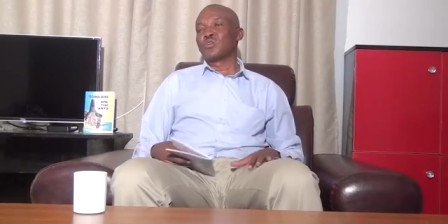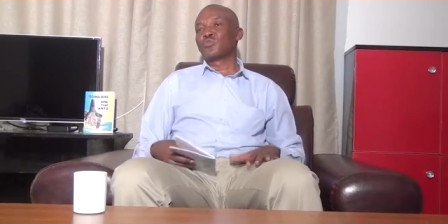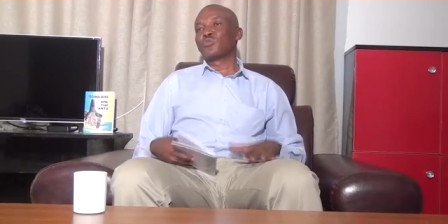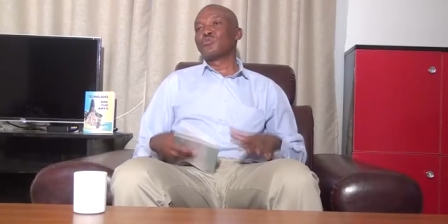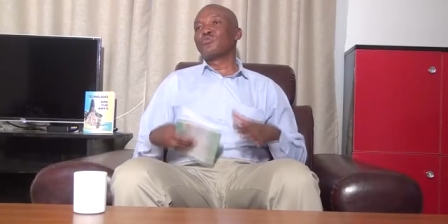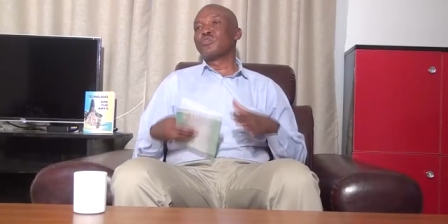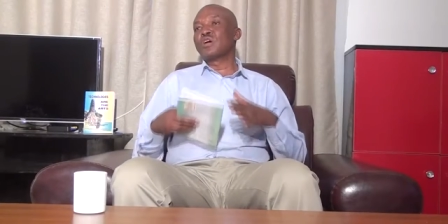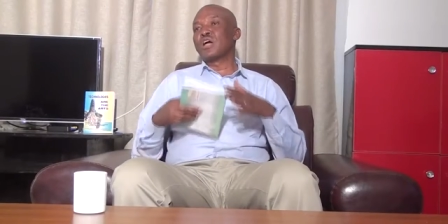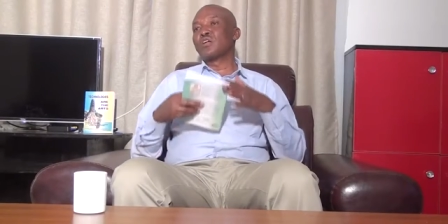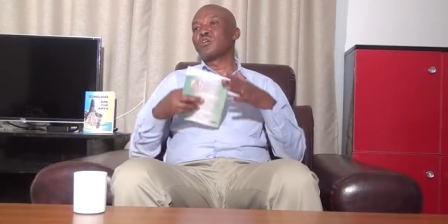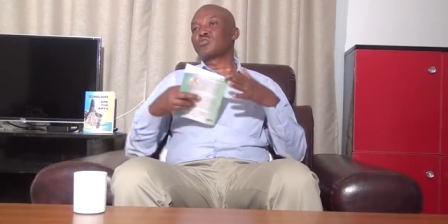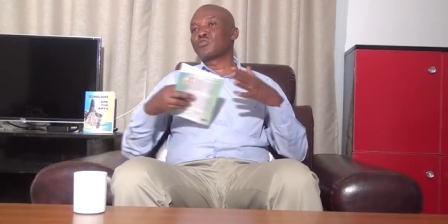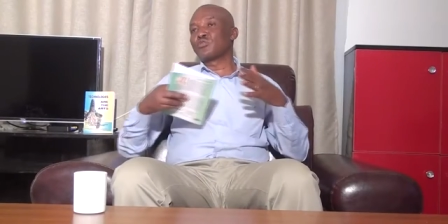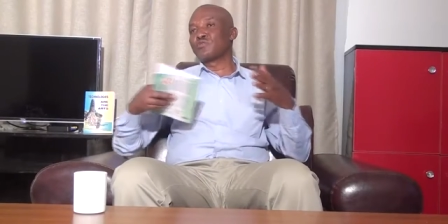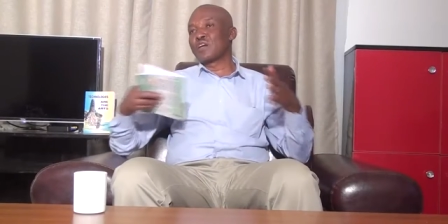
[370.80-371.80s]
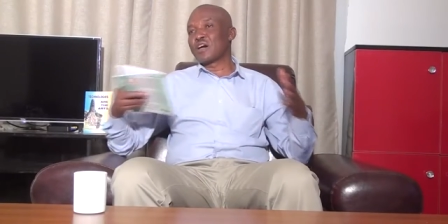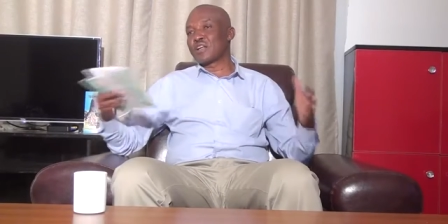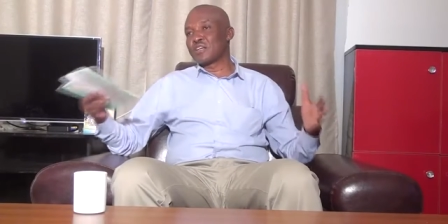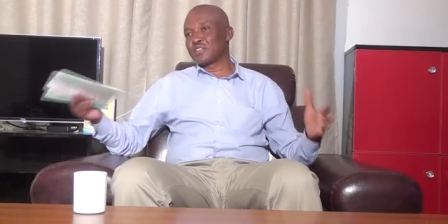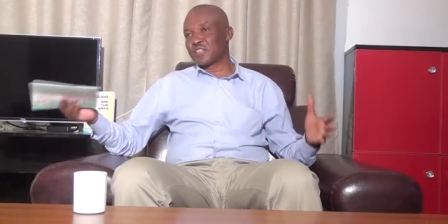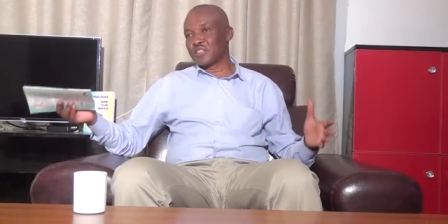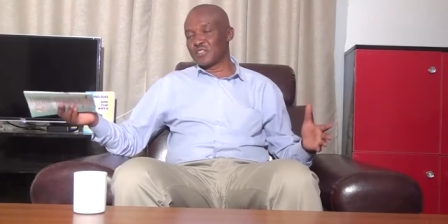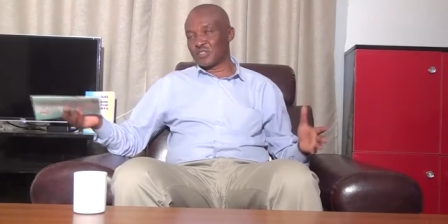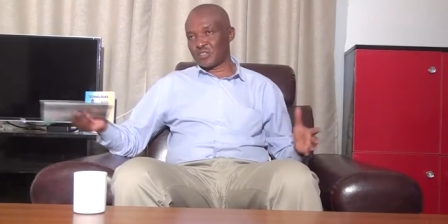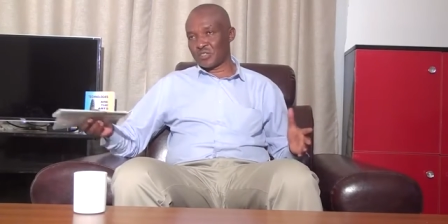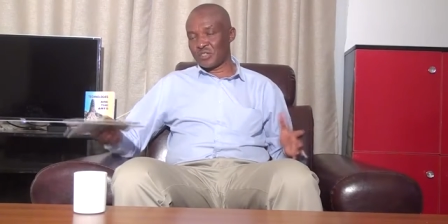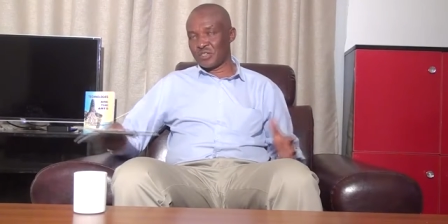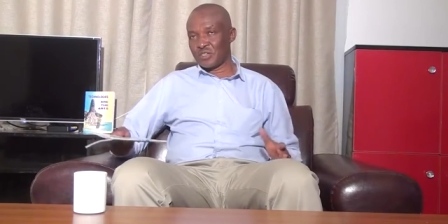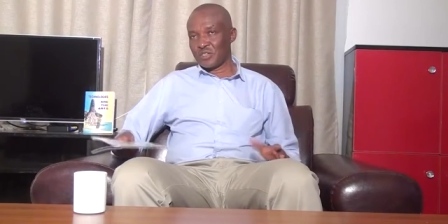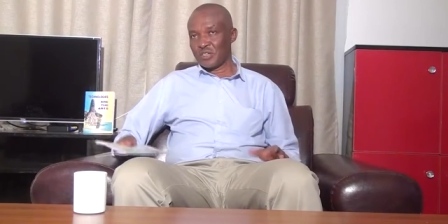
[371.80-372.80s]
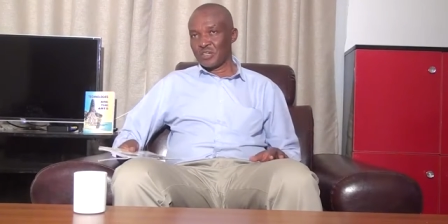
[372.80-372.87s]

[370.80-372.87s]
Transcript: to do a lot of narrations,